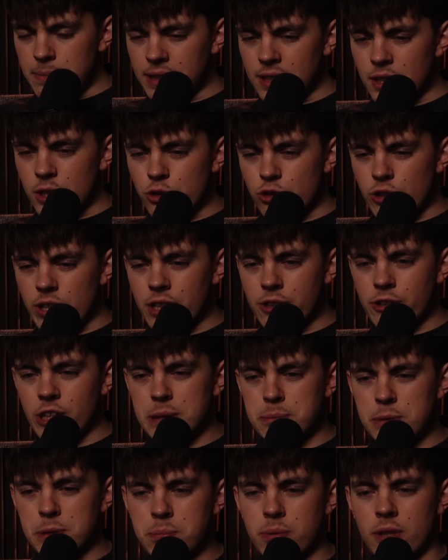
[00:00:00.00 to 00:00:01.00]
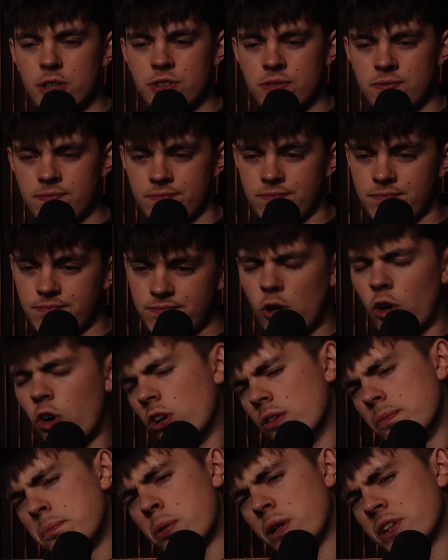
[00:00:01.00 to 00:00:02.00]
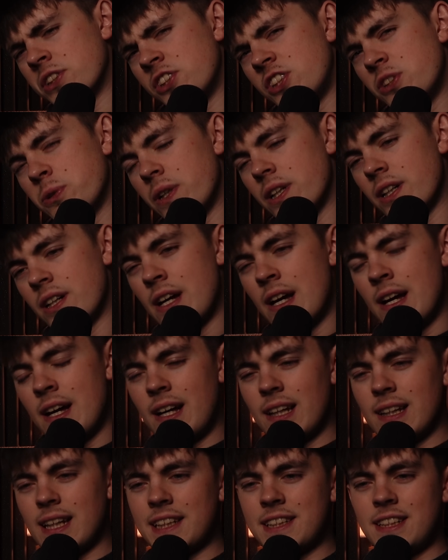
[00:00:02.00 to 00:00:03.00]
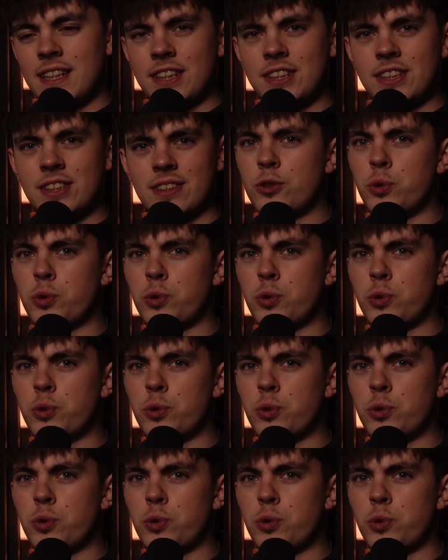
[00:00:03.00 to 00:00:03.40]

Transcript: Make a great Christmas present. Or present to a lad in his